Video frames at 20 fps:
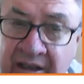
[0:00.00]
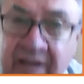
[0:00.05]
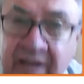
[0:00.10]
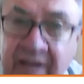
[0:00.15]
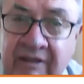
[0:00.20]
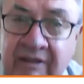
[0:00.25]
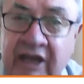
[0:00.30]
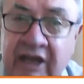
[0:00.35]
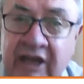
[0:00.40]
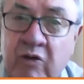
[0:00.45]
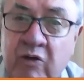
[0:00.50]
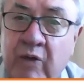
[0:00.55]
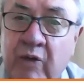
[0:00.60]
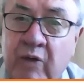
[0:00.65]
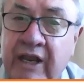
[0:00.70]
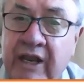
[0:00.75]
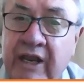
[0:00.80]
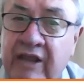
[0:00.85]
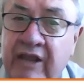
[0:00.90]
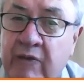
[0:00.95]
than
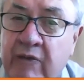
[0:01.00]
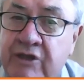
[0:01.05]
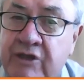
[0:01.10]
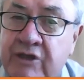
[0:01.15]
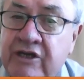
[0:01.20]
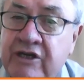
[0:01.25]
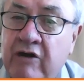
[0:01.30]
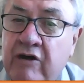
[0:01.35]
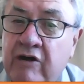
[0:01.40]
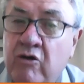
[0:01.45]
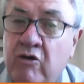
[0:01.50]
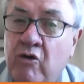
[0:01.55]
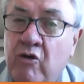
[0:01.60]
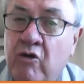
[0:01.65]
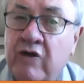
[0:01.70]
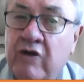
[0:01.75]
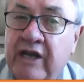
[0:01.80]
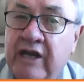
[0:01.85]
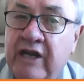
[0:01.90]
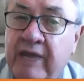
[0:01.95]
when there was no
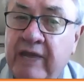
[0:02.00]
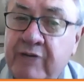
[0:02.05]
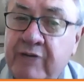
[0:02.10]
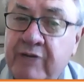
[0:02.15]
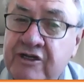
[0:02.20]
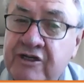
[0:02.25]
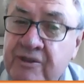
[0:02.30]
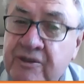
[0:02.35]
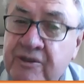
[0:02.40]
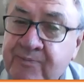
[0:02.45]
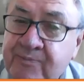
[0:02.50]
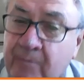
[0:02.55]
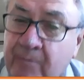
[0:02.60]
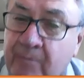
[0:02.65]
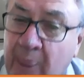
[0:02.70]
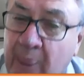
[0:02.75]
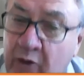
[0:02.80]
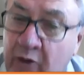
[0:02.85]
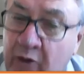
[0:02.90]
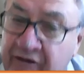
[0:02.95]
organ damage. We've